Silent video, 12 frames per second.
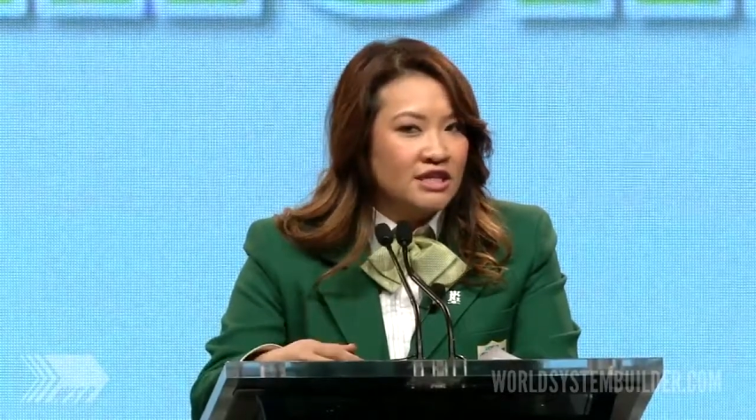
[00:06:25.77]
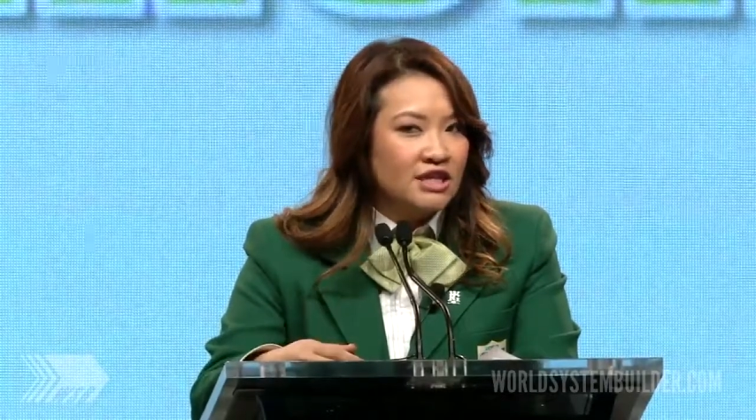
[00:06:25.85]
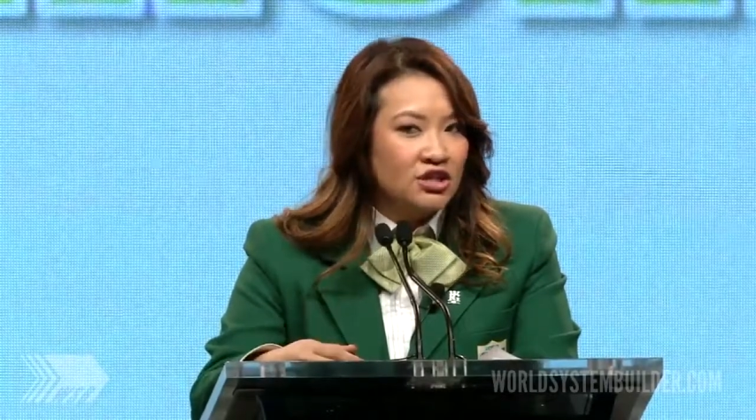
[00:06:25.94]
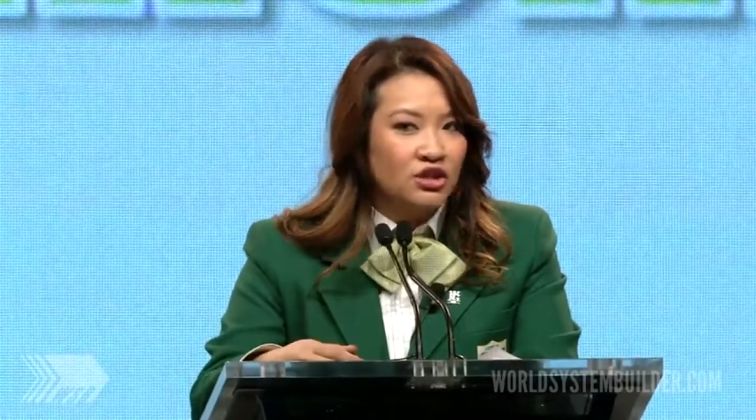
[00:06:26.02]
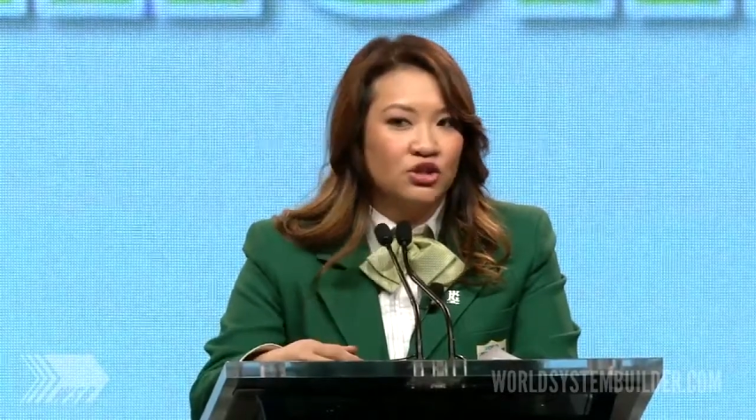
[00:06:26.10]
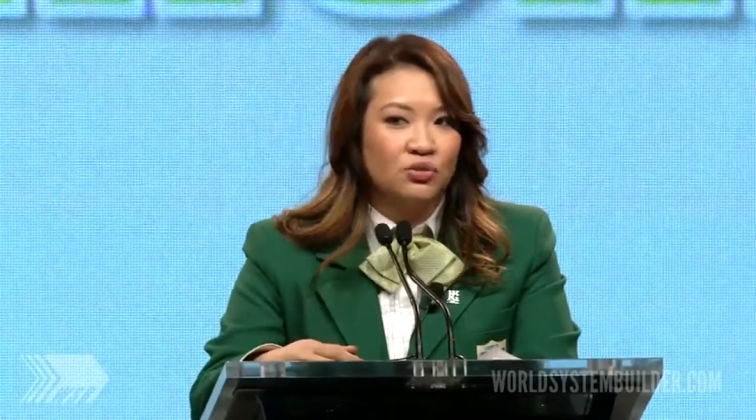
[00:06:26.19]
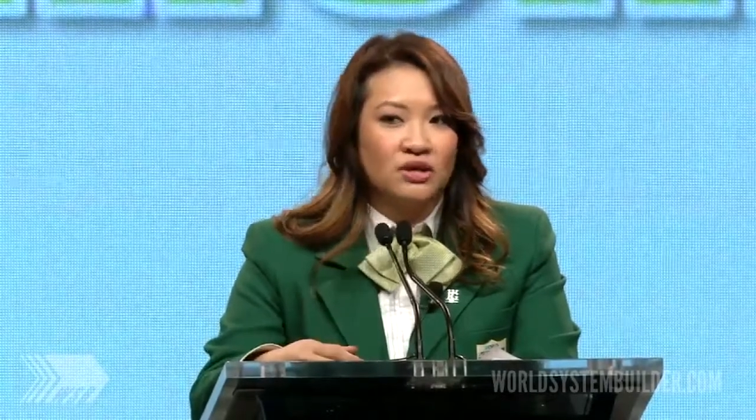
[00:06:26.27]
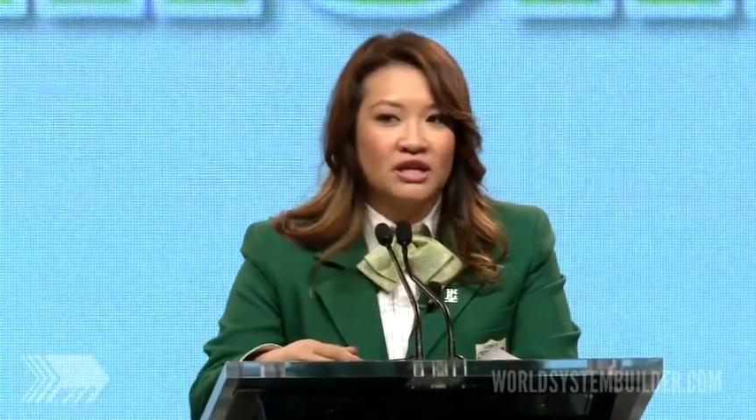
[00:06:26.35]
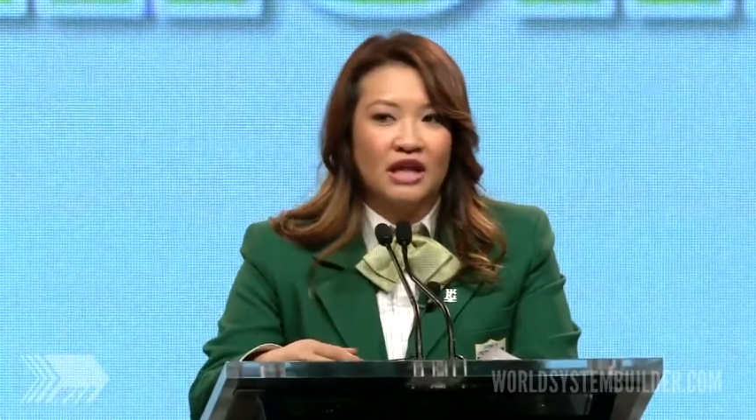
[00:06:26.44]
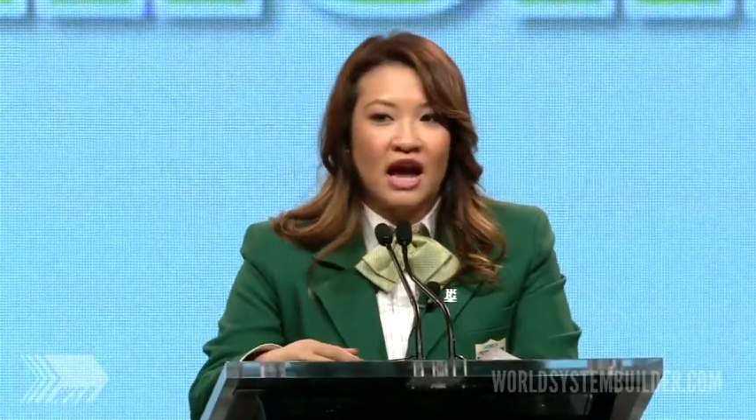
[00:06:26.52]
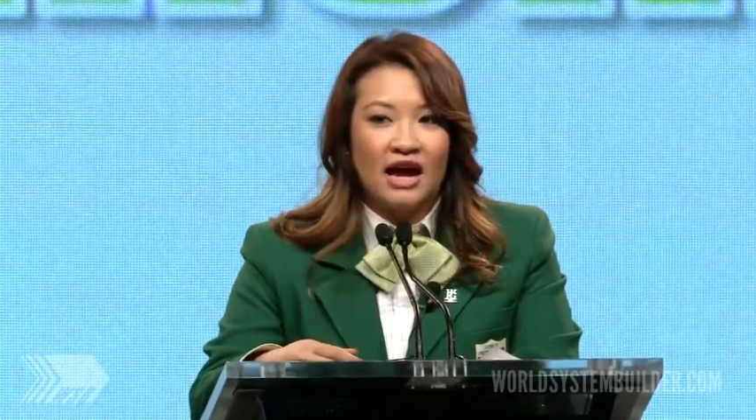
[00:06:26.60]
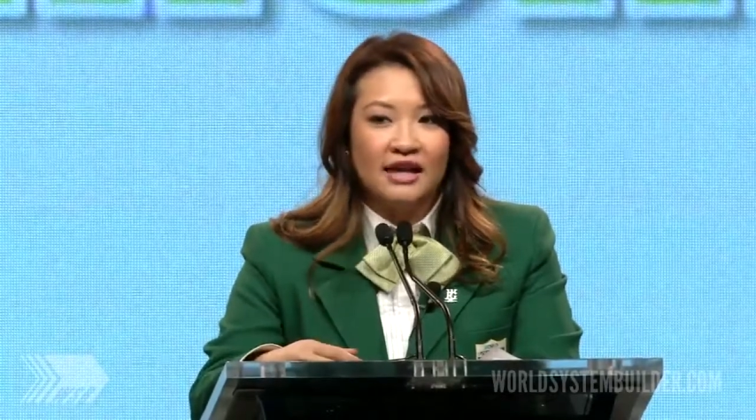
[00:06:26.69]
I started to
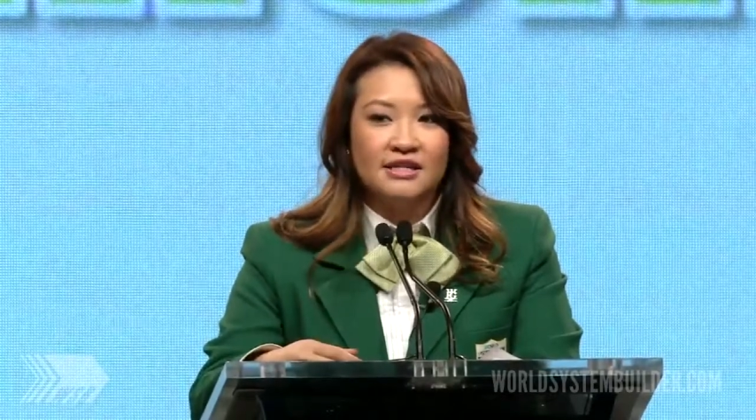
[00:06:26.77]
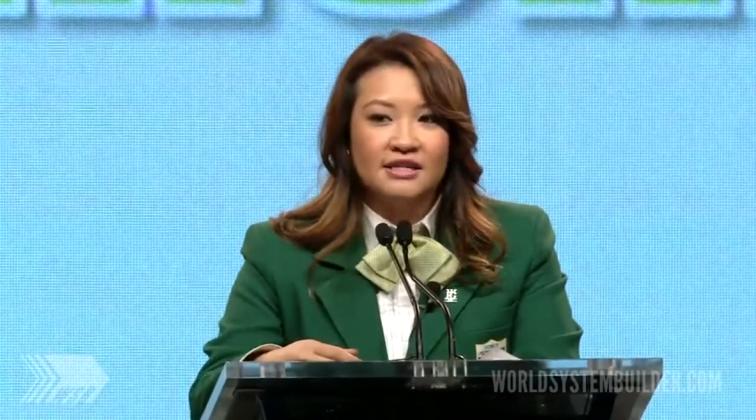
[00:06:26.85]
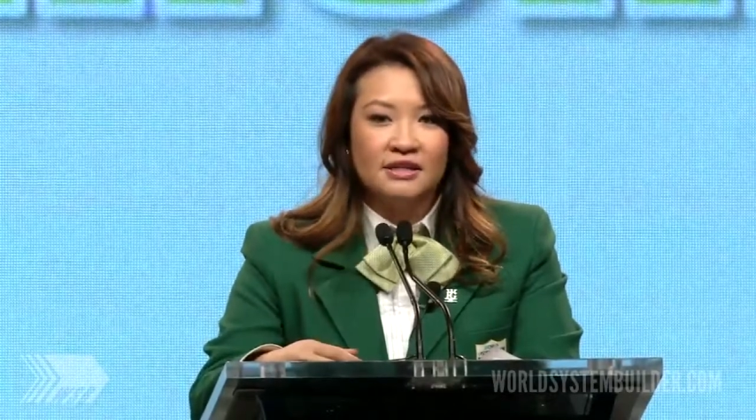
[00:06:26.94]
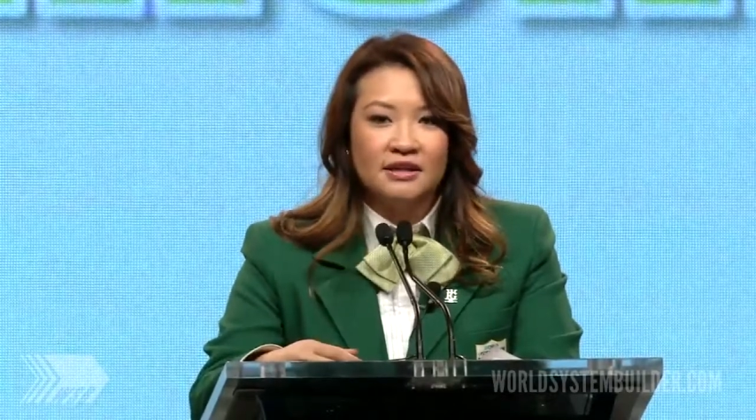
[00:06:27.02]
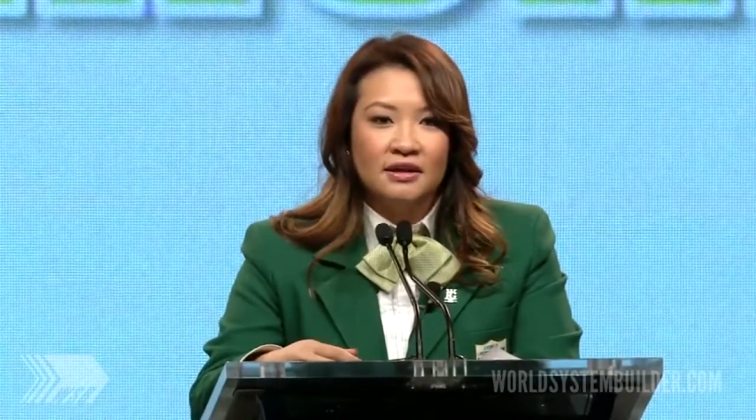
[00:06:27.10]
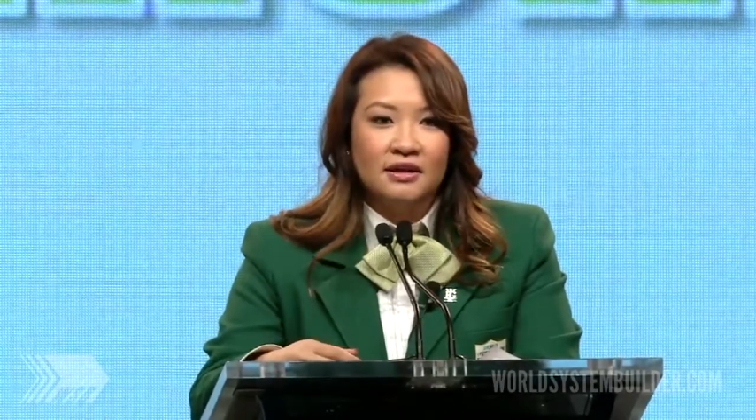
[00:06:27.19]
realize